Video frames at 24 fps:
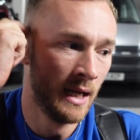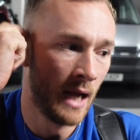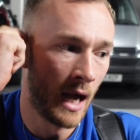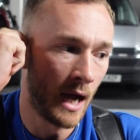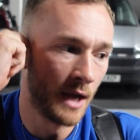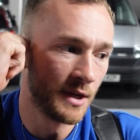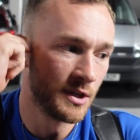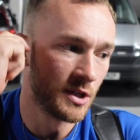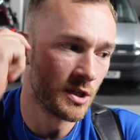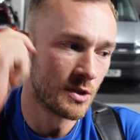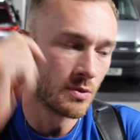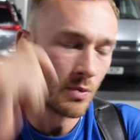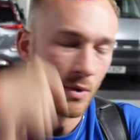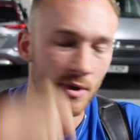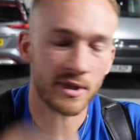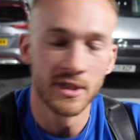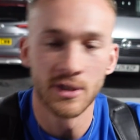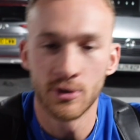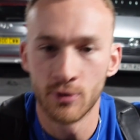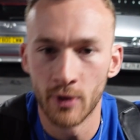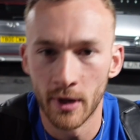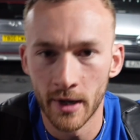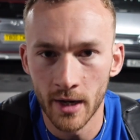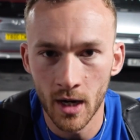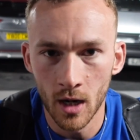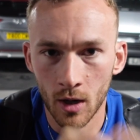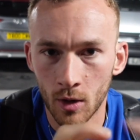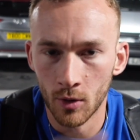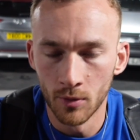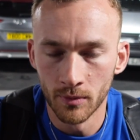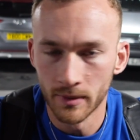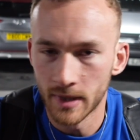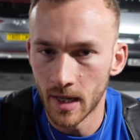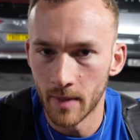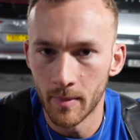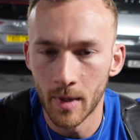and just wanted to crack
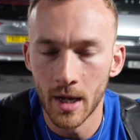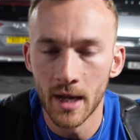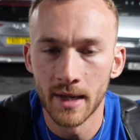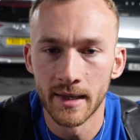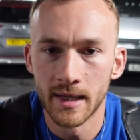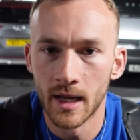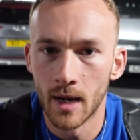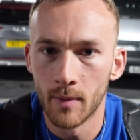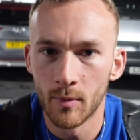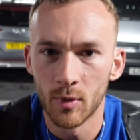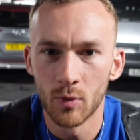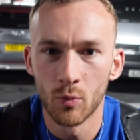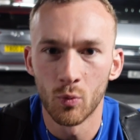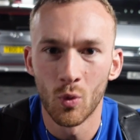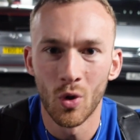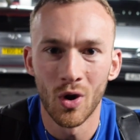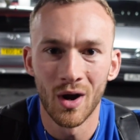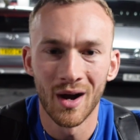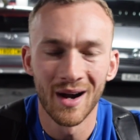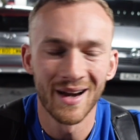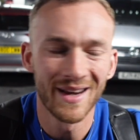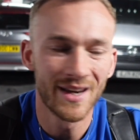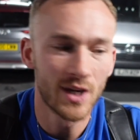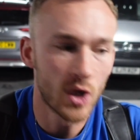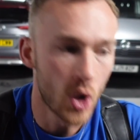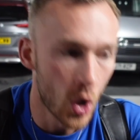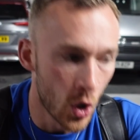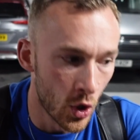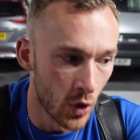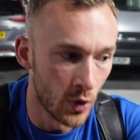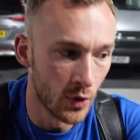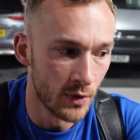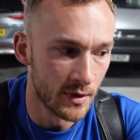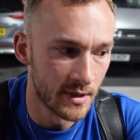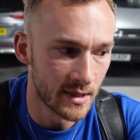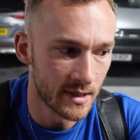on, get my head down with what I
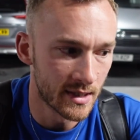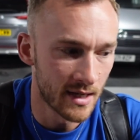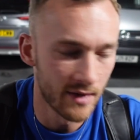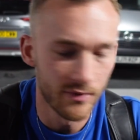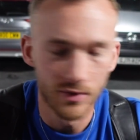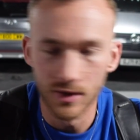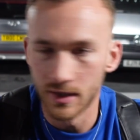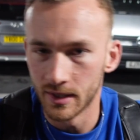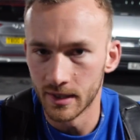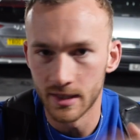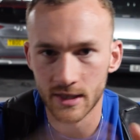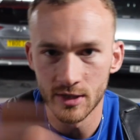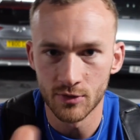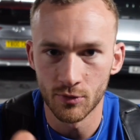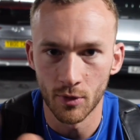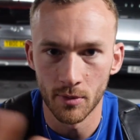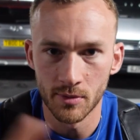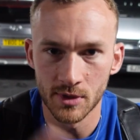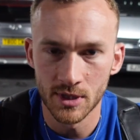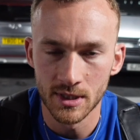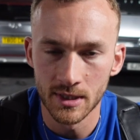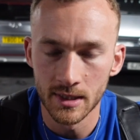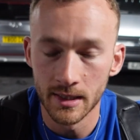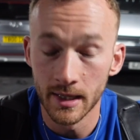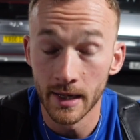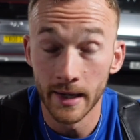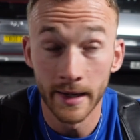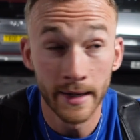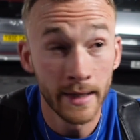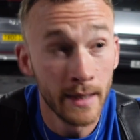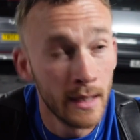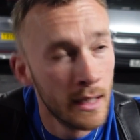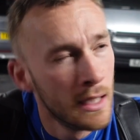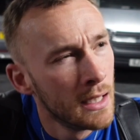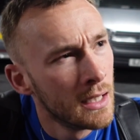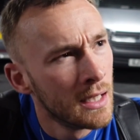could given the disruption
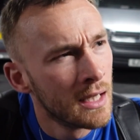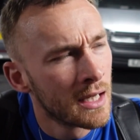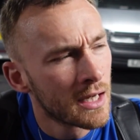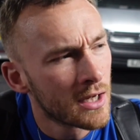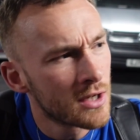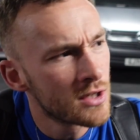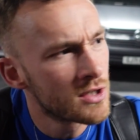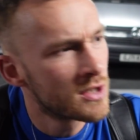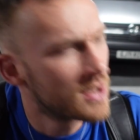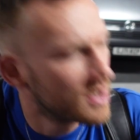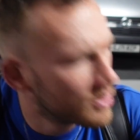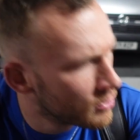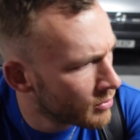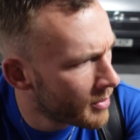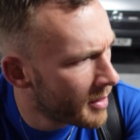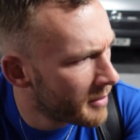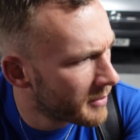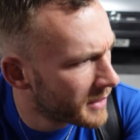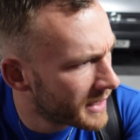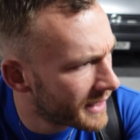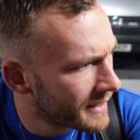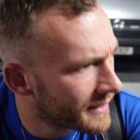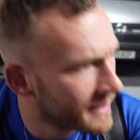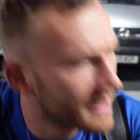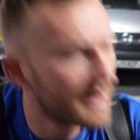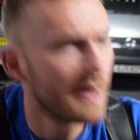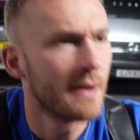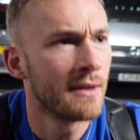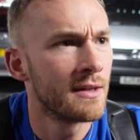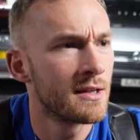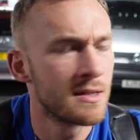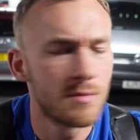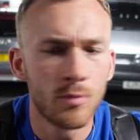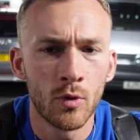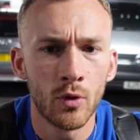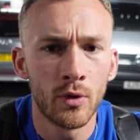today. Because do you remember that guy
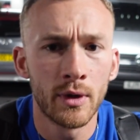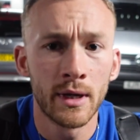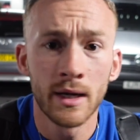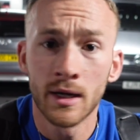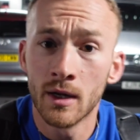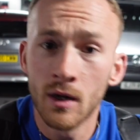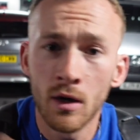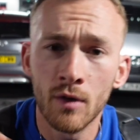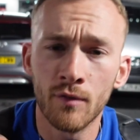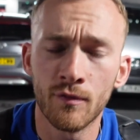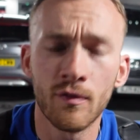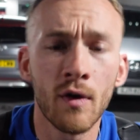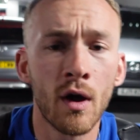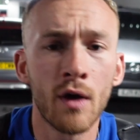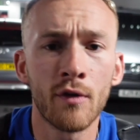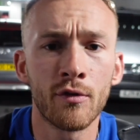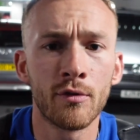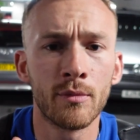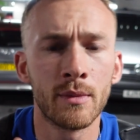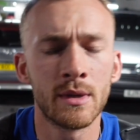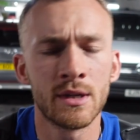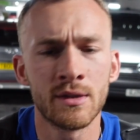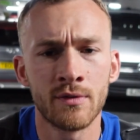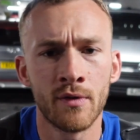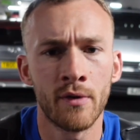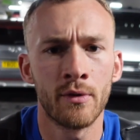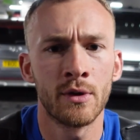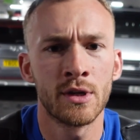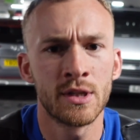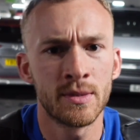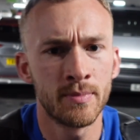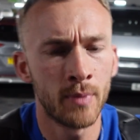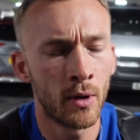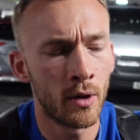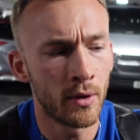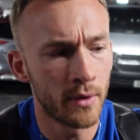this morning, not far from this very
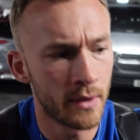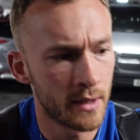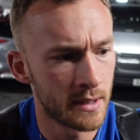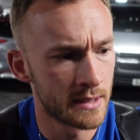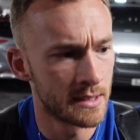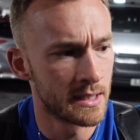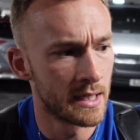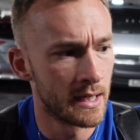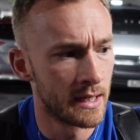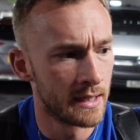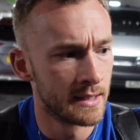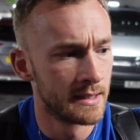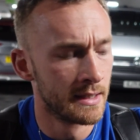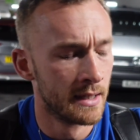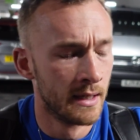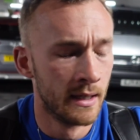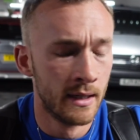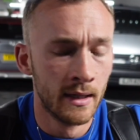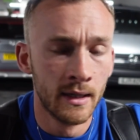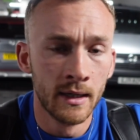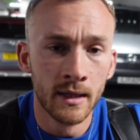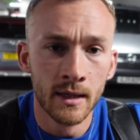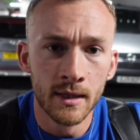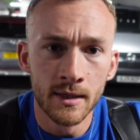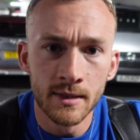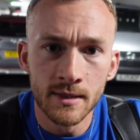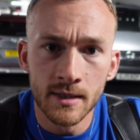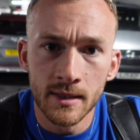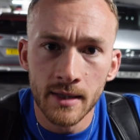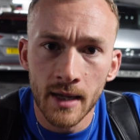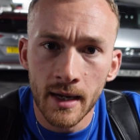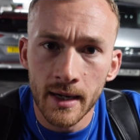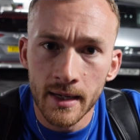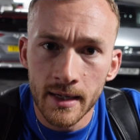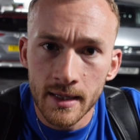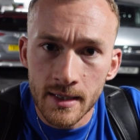spot, that said
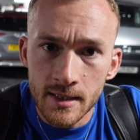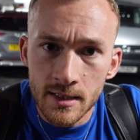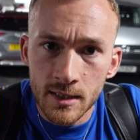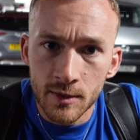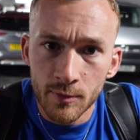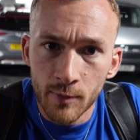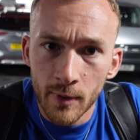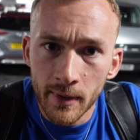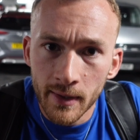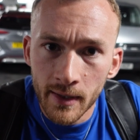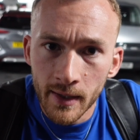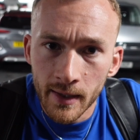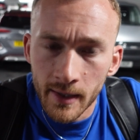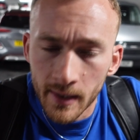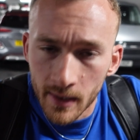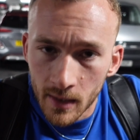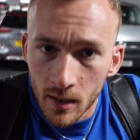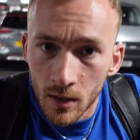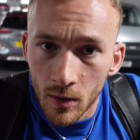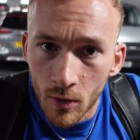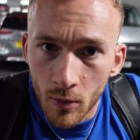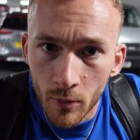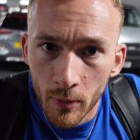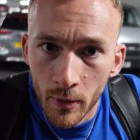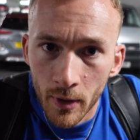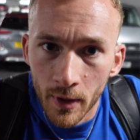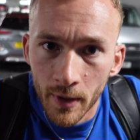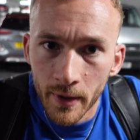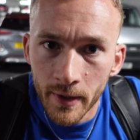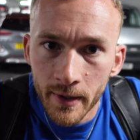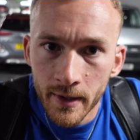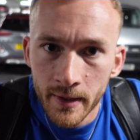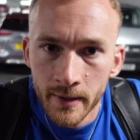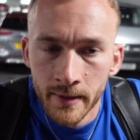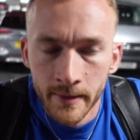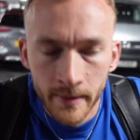today needs to run like clockwork?